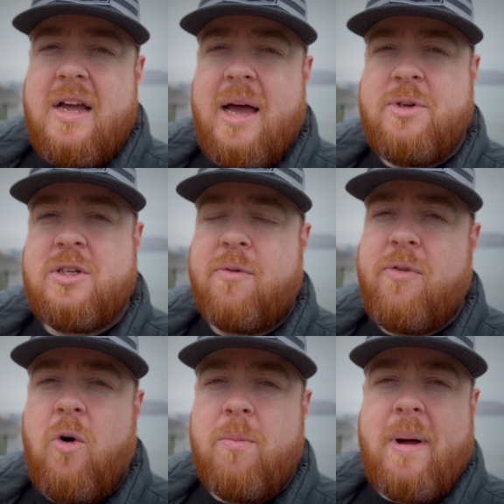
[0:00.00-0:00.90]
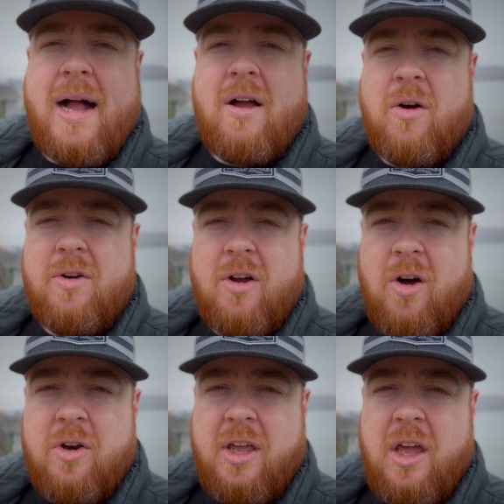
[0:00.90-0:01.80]
And just to fall back on
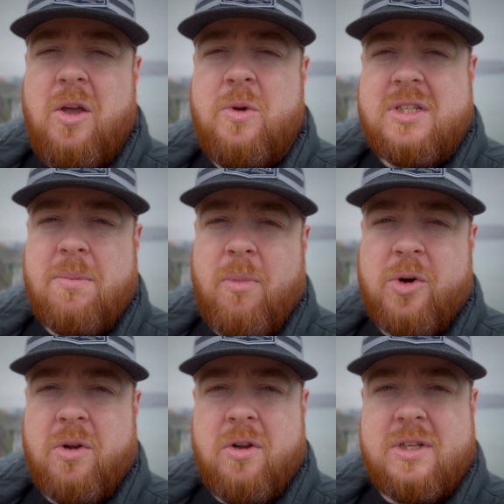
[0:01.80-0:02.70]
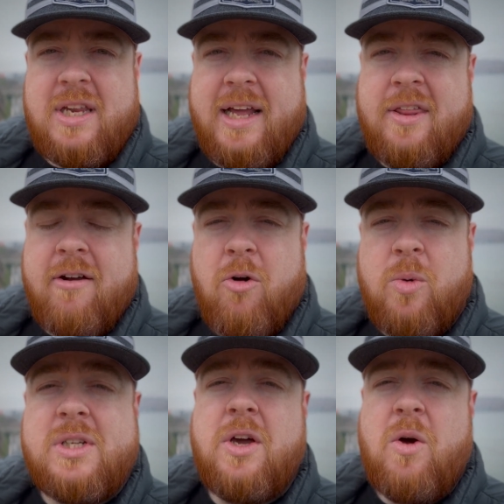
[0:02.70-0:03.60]
used models like they're
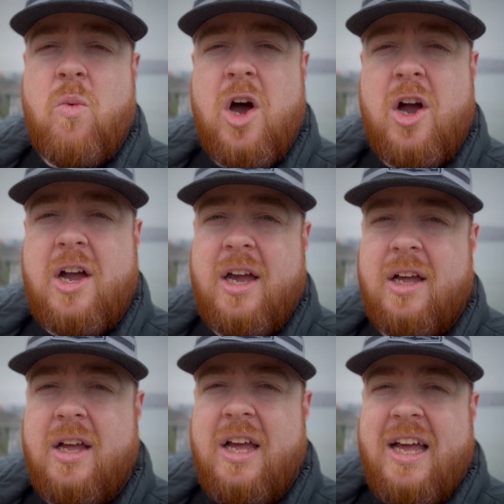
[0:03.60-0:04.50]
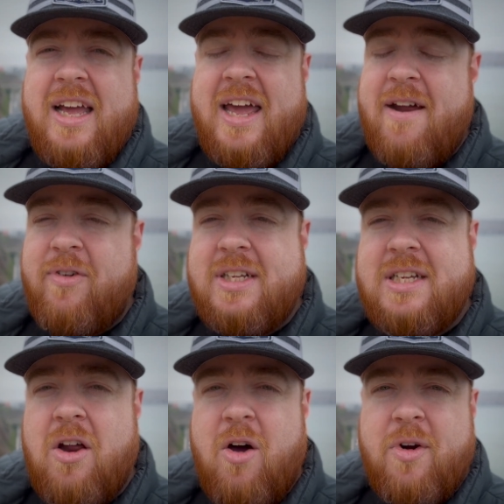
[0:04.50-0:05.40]
always going to work in every
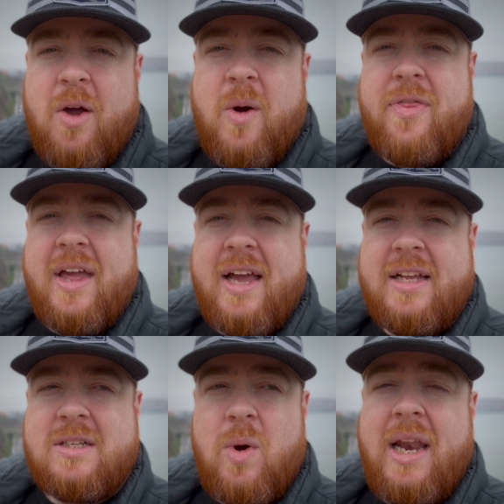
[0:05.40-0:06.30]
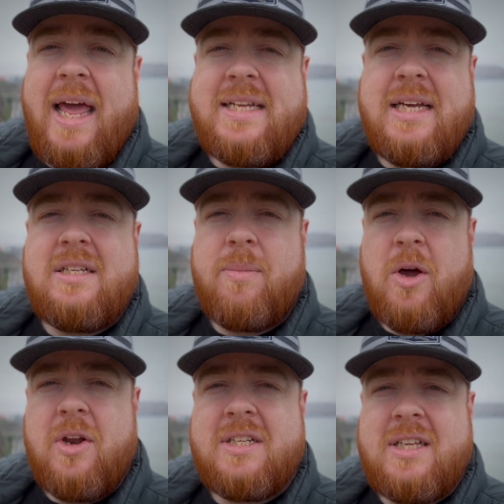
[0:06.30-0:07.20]
scenario, I think is quite lazy, to be
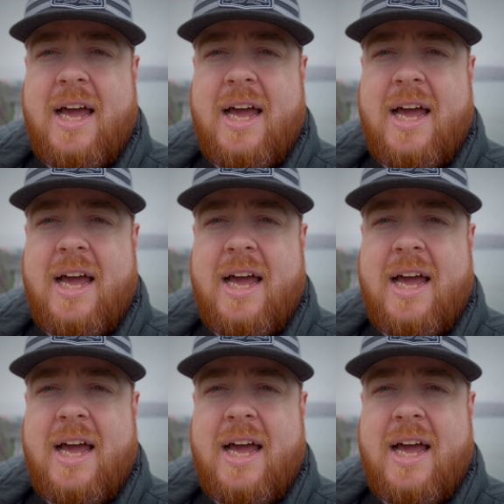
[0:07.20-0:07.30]
honest.